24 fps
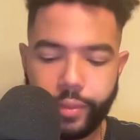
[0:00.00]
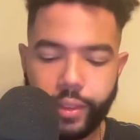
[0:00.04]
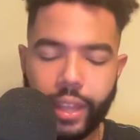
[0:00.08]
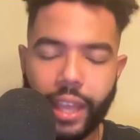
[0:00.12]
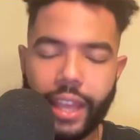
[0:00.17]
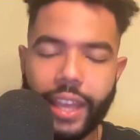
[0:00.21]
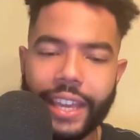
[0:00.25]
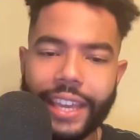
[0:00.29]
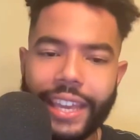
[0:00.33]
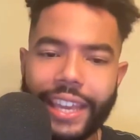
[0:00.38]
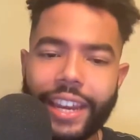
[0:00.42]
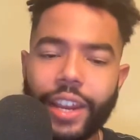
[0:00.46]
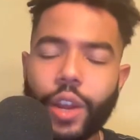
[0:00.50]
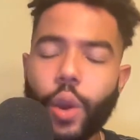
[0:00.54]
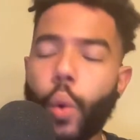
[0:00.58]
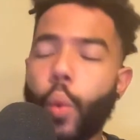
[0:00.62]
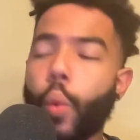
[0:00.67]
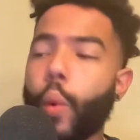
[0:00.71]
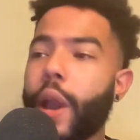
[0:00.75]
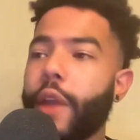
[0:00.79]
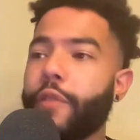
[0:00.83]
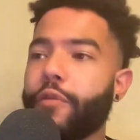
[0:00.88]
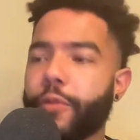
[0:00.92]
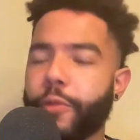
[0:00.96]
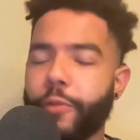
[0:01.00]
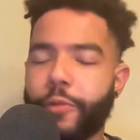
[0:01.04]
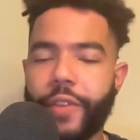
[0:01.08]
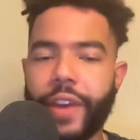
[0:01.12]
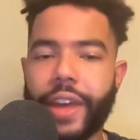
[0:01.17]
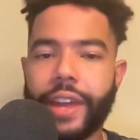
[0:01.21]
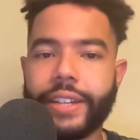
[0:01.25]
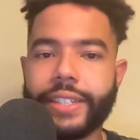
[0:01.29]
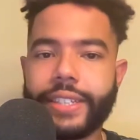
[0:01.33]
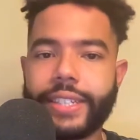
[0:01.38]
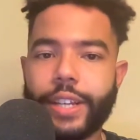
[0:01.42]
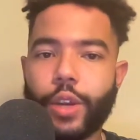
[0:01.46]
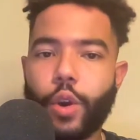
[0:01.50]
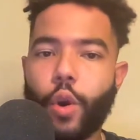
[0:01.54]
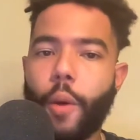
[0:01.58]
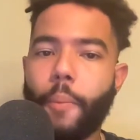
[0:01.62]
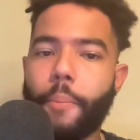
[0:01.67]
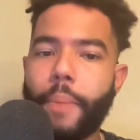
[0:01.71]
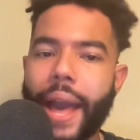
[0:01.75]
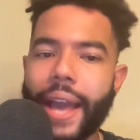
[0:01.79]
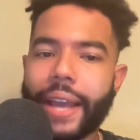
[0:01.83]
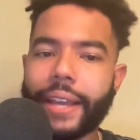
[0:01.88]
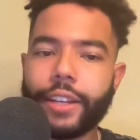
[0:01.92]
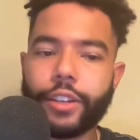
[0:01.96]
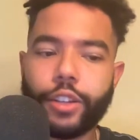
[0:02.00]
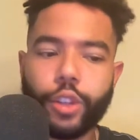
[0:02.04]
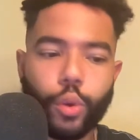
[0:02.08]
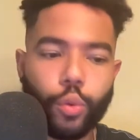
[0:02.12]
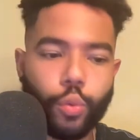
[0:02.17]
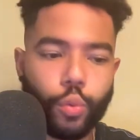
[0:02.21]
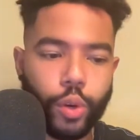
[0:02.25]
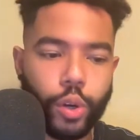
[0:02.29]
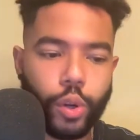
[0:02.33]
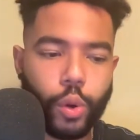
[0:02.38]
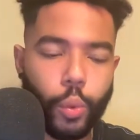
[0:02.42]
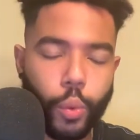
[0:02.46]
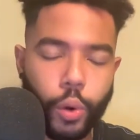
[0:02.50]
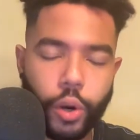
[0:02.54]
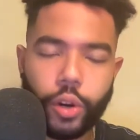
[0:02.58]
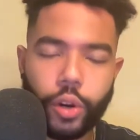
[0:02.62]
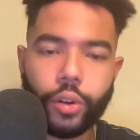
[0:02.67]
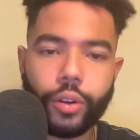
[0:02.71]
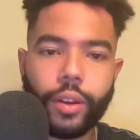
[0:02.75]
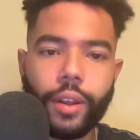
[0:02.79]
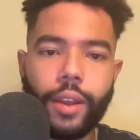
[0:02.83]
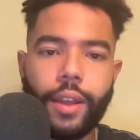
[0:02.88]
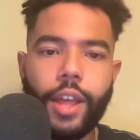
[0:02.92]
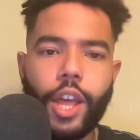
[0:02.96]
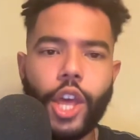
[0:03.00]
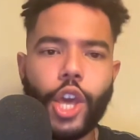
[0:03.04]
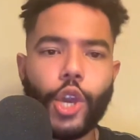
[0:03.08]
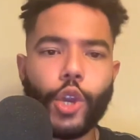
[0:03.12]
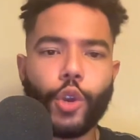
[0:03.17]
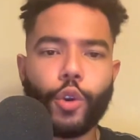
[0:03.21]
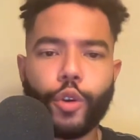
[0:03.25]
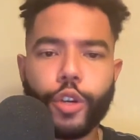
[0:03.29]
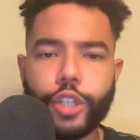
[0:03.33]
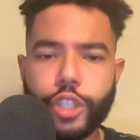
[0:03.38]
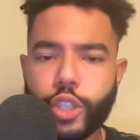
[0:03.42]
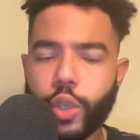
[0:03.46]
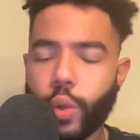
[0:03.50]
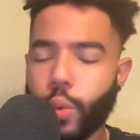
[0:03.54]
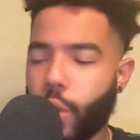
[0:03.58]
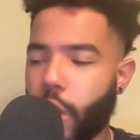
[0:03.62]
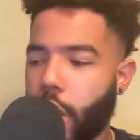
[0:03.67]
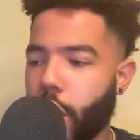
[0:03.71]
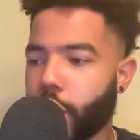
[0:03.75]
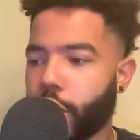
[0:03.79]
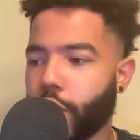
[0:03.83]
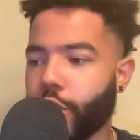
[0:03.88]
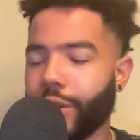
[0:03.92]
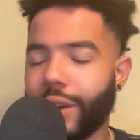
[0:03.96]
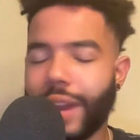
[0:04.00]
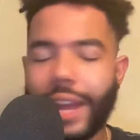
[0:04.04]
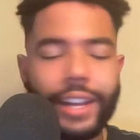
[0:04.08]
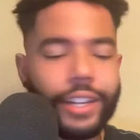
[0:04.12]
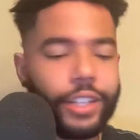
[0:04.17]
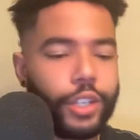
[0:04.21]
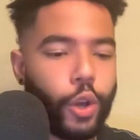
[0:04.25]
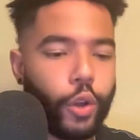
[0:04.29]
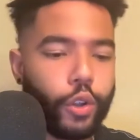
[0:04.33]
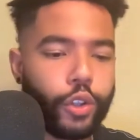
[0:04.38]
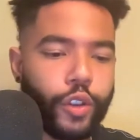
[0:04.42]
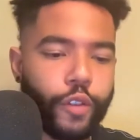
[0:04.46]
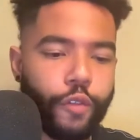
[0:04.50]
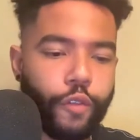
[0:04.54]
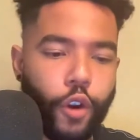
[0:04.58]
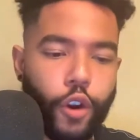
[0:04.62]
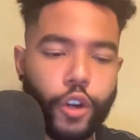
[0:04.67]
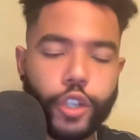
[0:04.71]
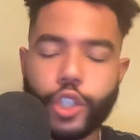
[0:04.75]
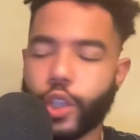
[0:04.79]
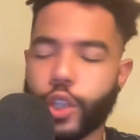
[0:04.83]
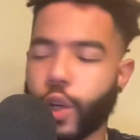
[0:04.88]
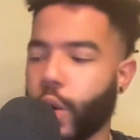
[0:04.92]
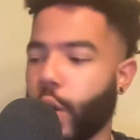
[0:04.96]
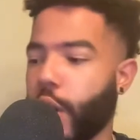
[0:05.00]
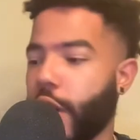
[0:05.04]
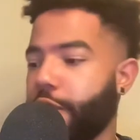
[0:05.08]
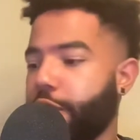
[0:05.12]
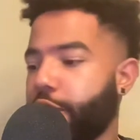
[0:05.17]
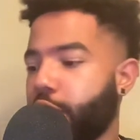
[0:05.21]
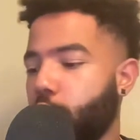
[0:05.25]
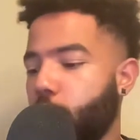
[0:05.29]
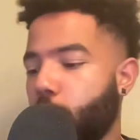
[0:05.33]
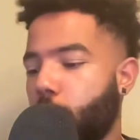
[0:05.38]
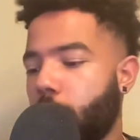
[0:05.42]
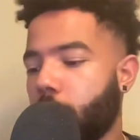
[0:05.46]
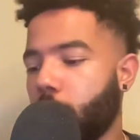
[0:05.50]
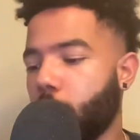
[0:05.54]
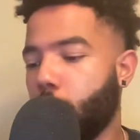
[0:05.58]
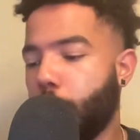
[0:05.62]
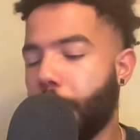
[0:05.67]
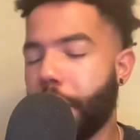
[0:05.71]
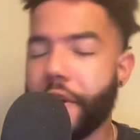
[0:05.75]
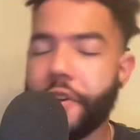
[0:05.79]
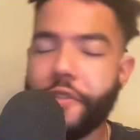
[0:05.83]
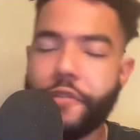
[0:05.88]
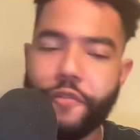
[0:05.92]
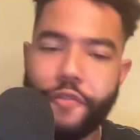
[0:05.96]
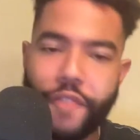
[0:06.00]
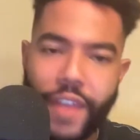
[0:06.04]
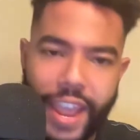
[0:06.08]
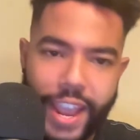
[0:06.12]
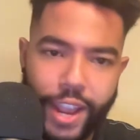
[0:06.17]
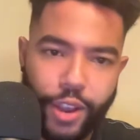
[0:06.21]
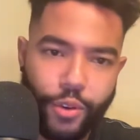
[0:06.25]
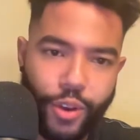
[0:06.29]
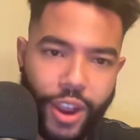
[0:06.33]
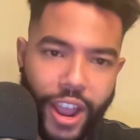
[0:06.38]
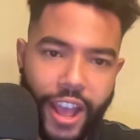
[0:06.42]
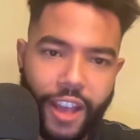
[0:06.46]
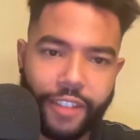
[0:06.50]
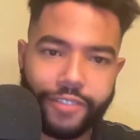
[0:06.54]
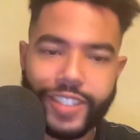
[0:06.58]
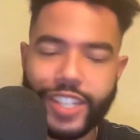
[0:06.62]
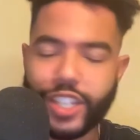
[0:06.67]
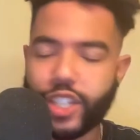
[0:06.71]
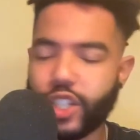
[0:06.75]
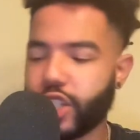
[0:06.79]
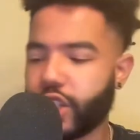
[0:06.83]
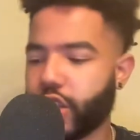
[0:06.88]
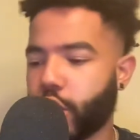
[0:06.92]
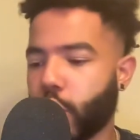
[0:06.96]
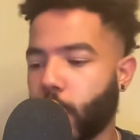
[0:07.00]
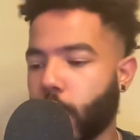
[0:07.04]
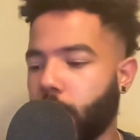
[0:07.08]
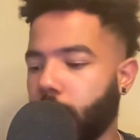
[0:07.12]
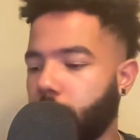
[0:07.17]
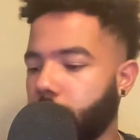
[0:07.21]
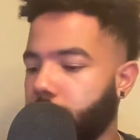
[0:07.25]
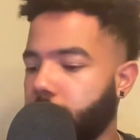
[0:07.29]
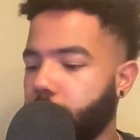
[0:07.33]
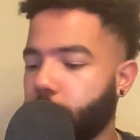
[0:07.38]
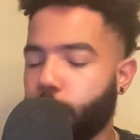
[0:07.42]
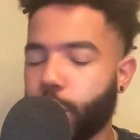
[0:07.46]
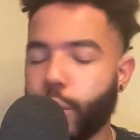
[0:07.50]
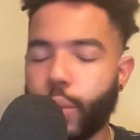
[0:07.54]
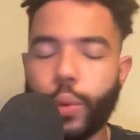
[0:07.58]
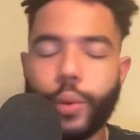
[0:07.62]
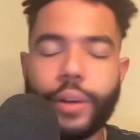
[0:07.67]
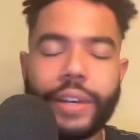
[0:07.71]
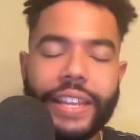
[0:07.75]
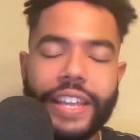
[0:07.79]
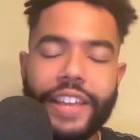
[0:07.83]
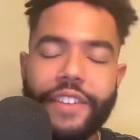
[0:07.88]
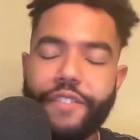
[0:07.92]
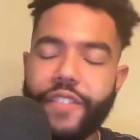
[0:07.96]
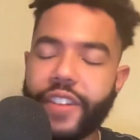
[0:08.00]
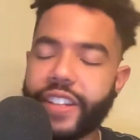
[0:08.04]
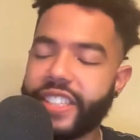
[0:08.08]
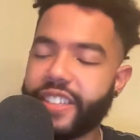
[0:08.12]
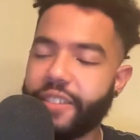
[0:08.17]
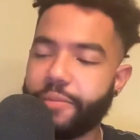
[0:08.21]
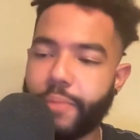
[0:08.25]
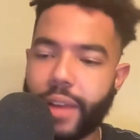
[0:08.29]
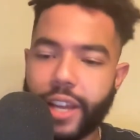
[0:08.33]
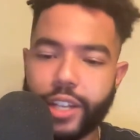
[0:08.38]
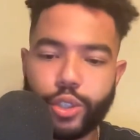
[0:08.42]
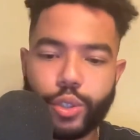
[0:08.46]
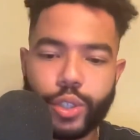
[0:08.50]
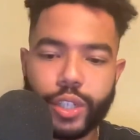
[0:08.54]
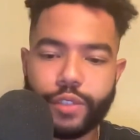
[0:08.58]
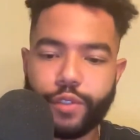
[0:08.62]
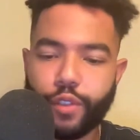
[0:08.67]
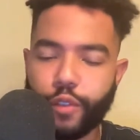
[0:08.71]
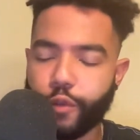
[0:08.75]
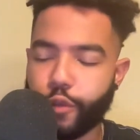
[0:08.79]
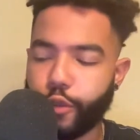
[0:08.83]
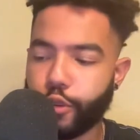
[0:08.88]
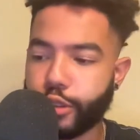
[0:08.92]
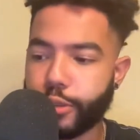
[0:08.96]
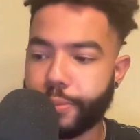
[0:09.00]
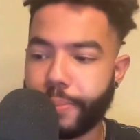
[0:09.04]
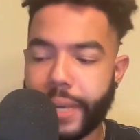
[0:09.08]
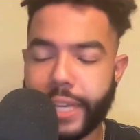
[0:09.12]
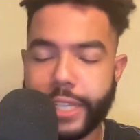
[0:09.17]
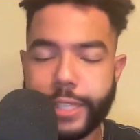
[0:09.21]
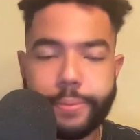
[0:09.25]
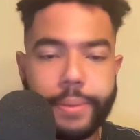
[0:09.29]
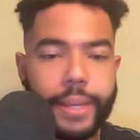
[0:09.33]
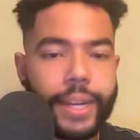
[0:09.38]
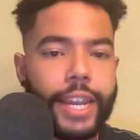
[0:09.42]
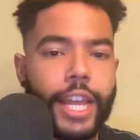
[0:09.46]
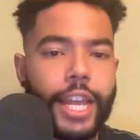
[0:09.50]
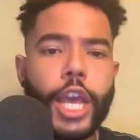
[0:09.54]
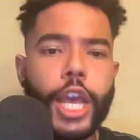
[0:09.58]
getting away from fantasy, going back into the real world, Christian Walker, like Dalton Varsho, if you want to go on Fangraphs and just start looking through defensive metrics for first baseman,